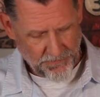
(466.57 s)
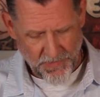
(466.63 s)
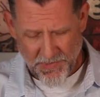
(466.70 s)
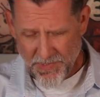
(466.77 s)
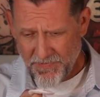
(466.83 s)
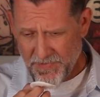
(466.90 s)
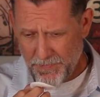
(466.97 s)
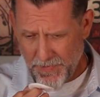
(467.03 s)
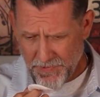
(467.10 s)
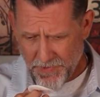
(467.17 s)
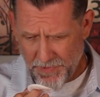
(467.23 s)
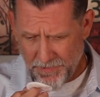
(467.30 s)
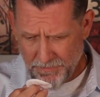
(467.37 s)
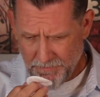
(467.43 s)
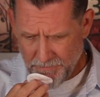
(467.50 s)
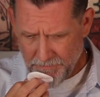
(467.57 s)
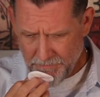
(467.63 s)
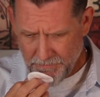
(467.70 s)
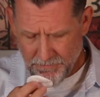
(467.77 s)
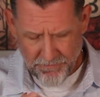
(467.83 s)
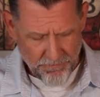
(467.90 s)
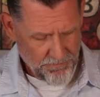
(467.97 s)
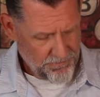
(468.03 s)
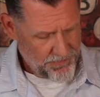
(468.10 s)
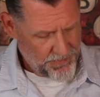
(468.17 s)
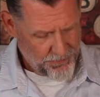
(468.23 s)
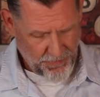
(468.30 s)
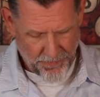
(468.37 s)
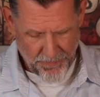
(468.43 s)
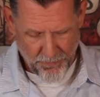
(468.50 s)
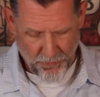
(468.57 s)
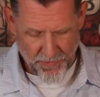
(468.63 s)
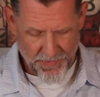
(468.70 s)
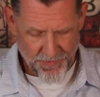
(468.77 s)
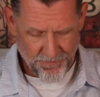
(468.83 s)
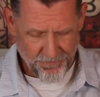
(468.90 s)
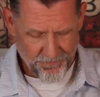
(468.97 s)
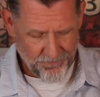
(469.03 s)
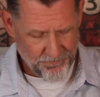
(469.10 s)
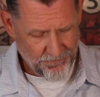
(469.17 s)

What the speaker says: Stuff smells good. It's probably poison.